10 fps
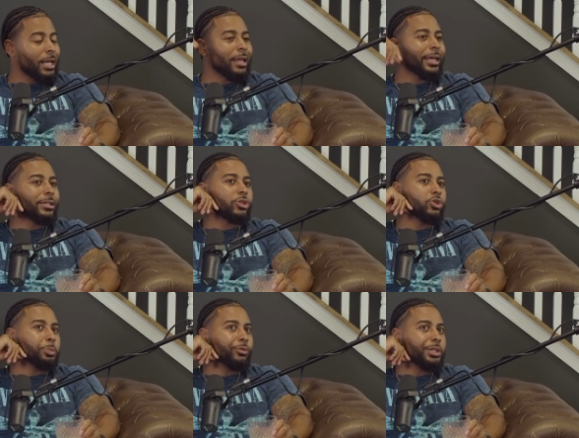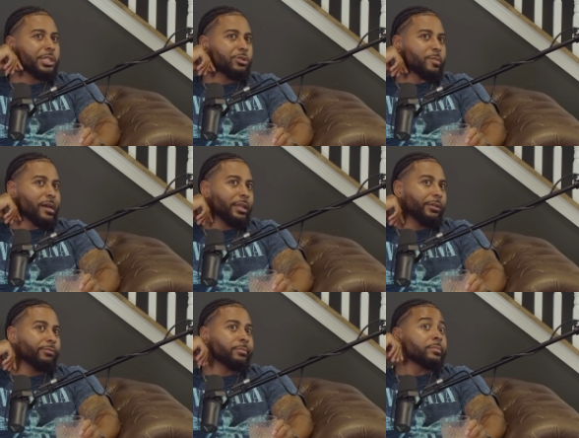Not like super recent. It was probably
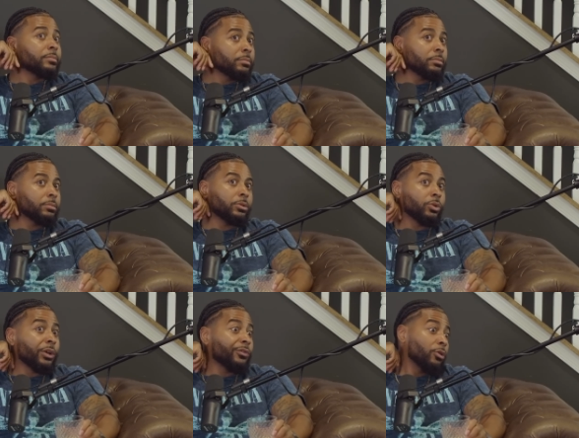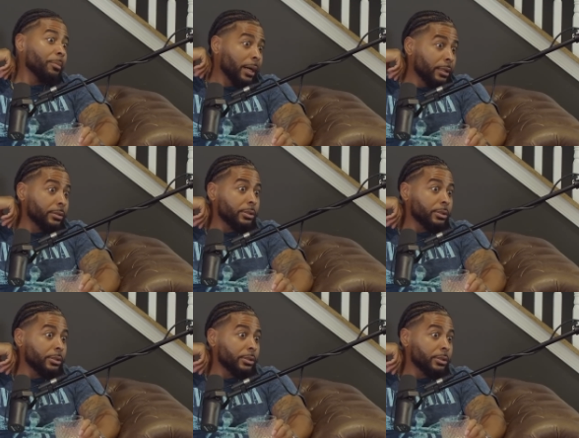like 3 or 4 months.